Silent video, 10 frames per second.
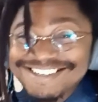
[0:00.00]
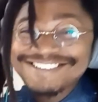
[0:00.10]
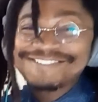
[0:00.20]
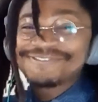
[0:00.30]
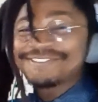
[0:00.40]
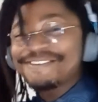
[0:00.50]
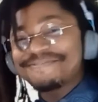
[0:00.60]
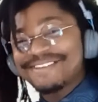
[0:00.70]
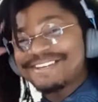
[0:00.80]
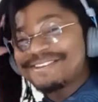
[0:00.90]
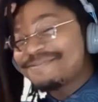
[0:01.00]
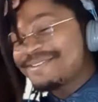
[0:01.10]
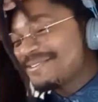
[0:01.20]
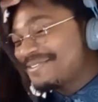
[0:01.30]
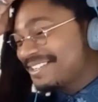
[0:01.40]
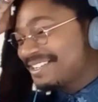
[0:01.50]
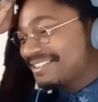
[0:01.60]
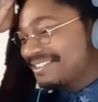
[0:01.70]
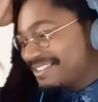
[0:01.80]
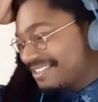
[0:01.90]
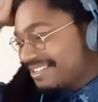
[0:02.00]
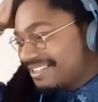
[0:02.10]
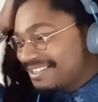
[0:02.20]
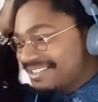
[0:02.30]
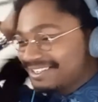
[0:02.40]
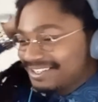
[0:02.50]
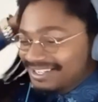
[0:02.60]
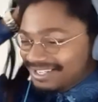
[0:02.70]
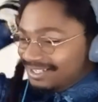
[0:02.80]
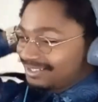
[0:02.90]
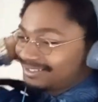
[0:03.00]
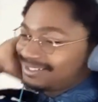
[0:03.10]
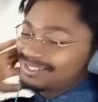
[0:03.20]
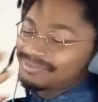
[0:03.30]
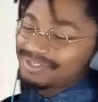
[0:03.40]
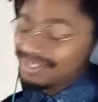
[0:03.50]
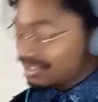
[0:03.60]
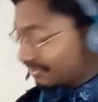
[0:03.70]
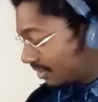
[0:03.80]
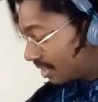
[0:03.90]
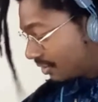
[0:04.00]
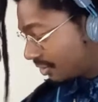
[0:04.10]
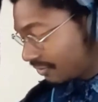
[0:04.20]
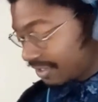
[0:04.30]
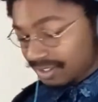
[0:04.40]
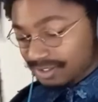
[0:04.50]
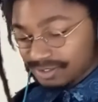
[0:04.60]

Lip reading: It's from that Venom movie. Hold on. That's for, what's her name? Shriek?